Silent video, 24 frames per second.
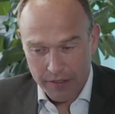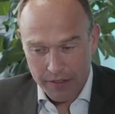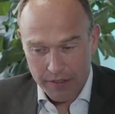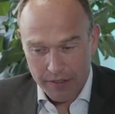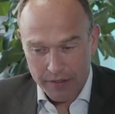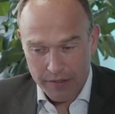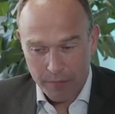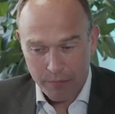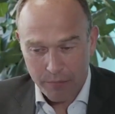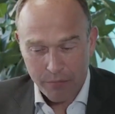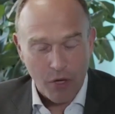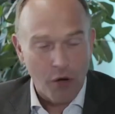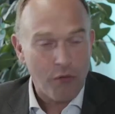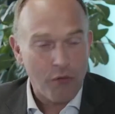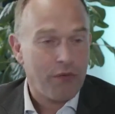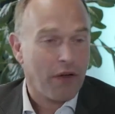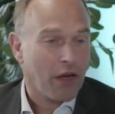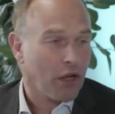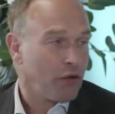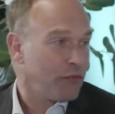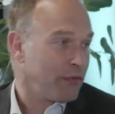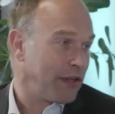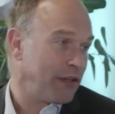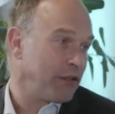the
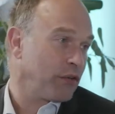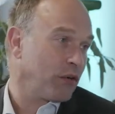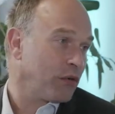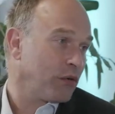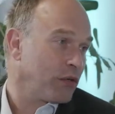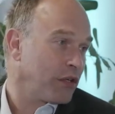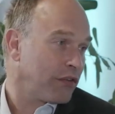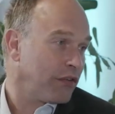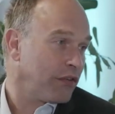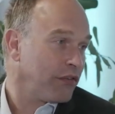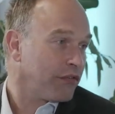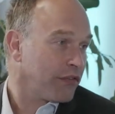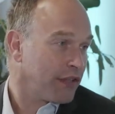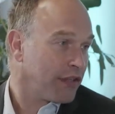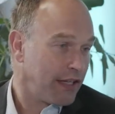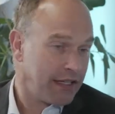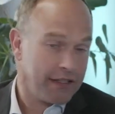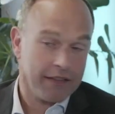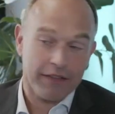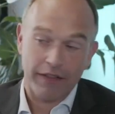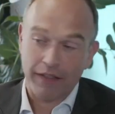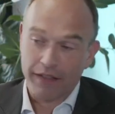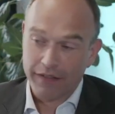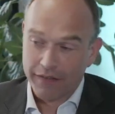profile of internal auditors
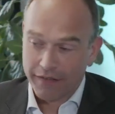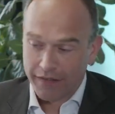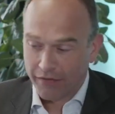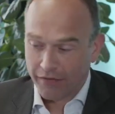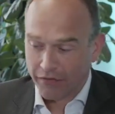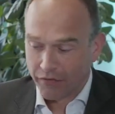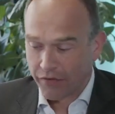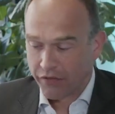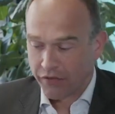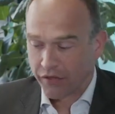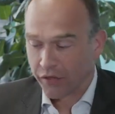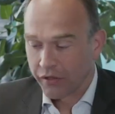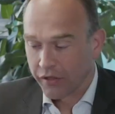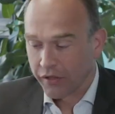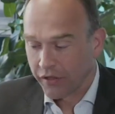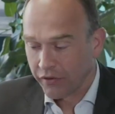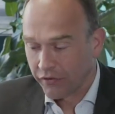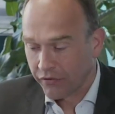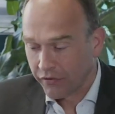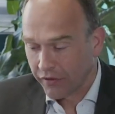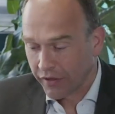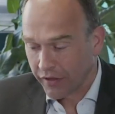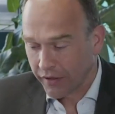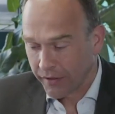in this
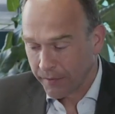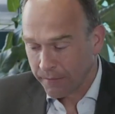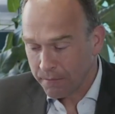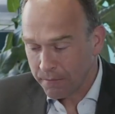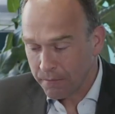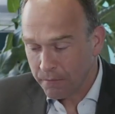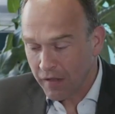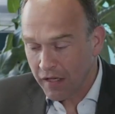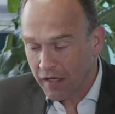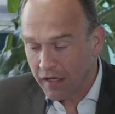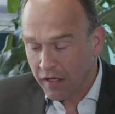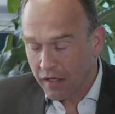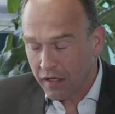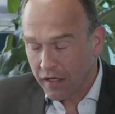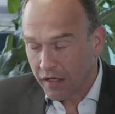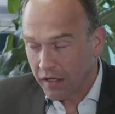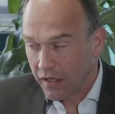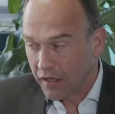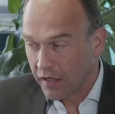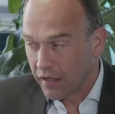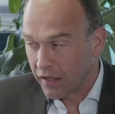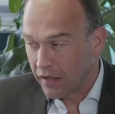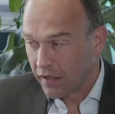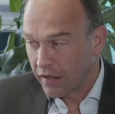resilient
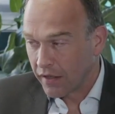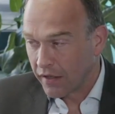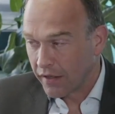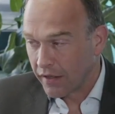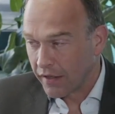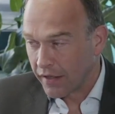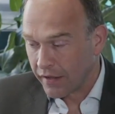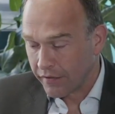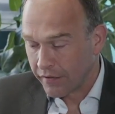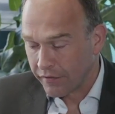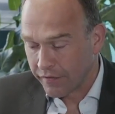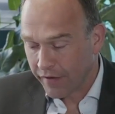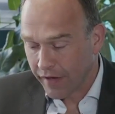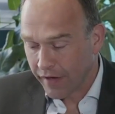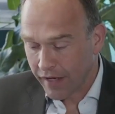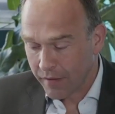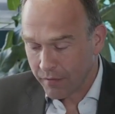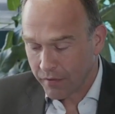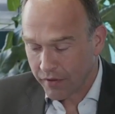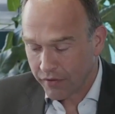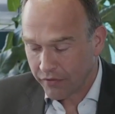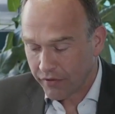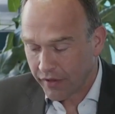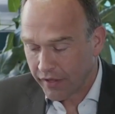
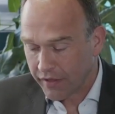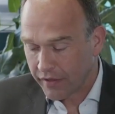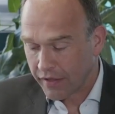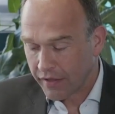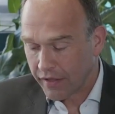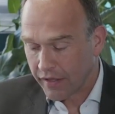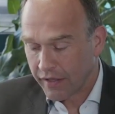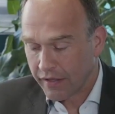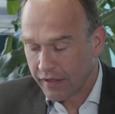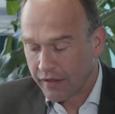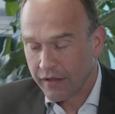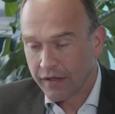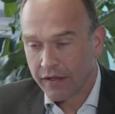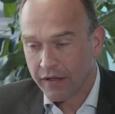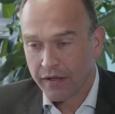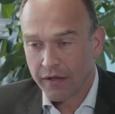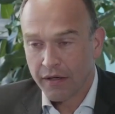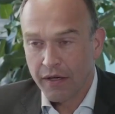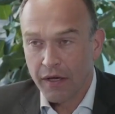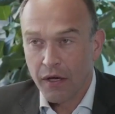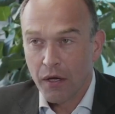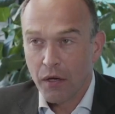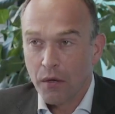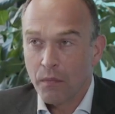environment. And
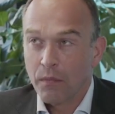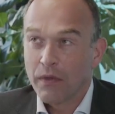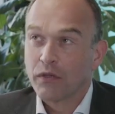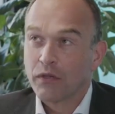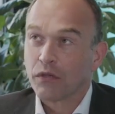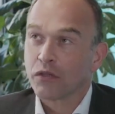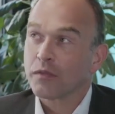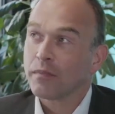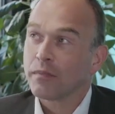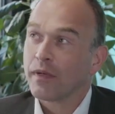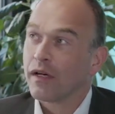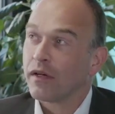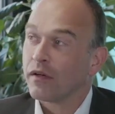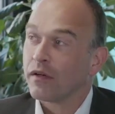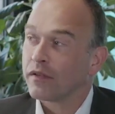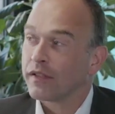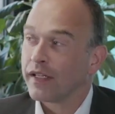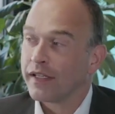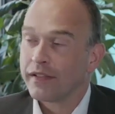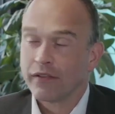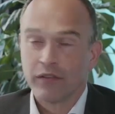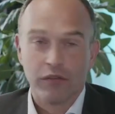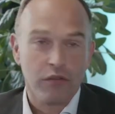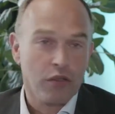we talked about
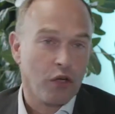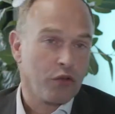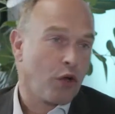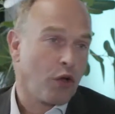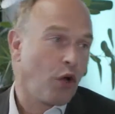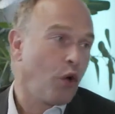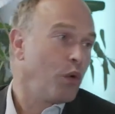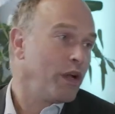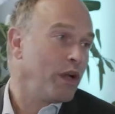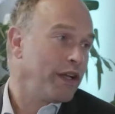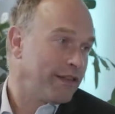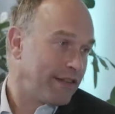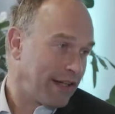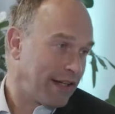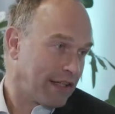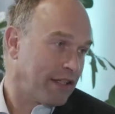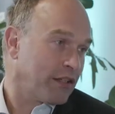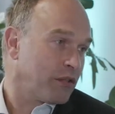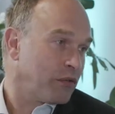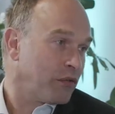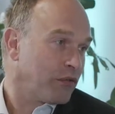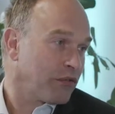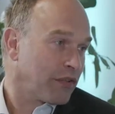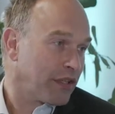that not only
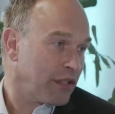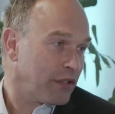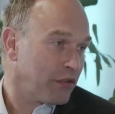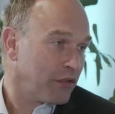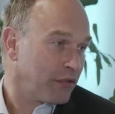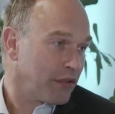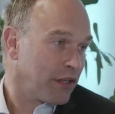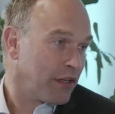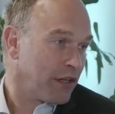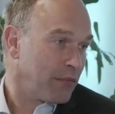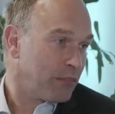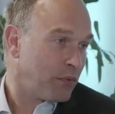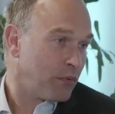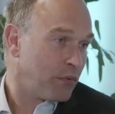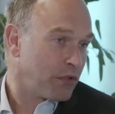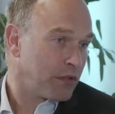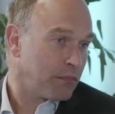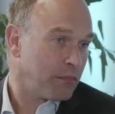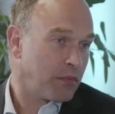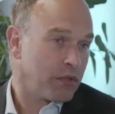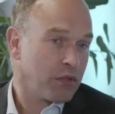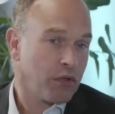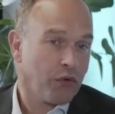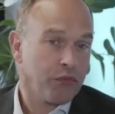technical skills are
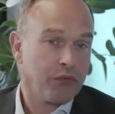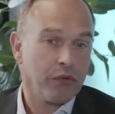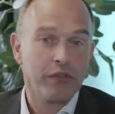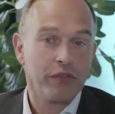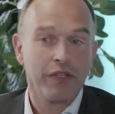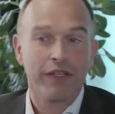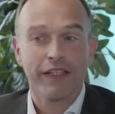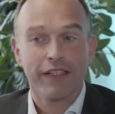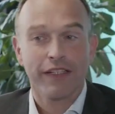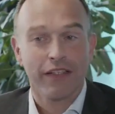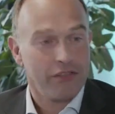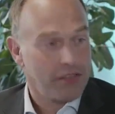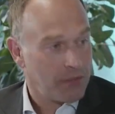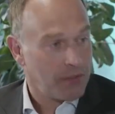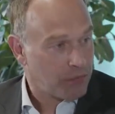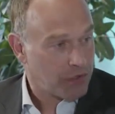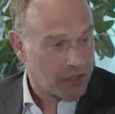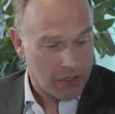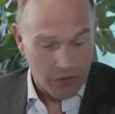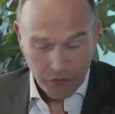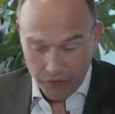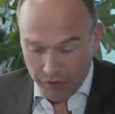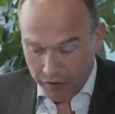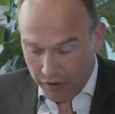important, but also the leadership
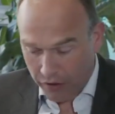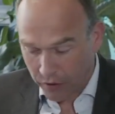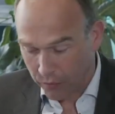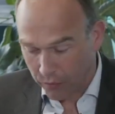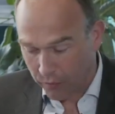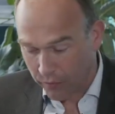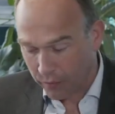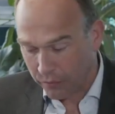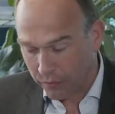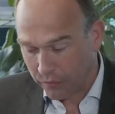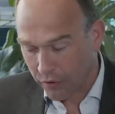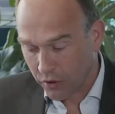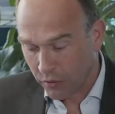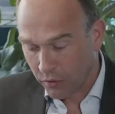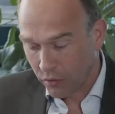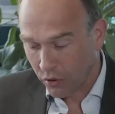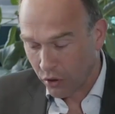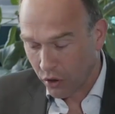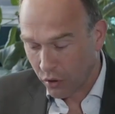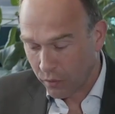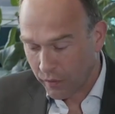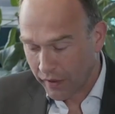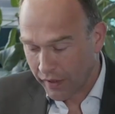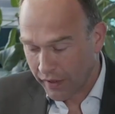skills that come
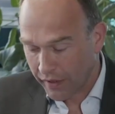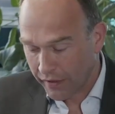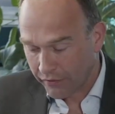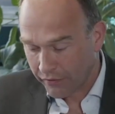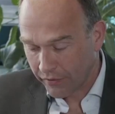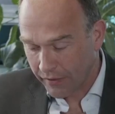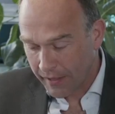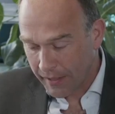along with it.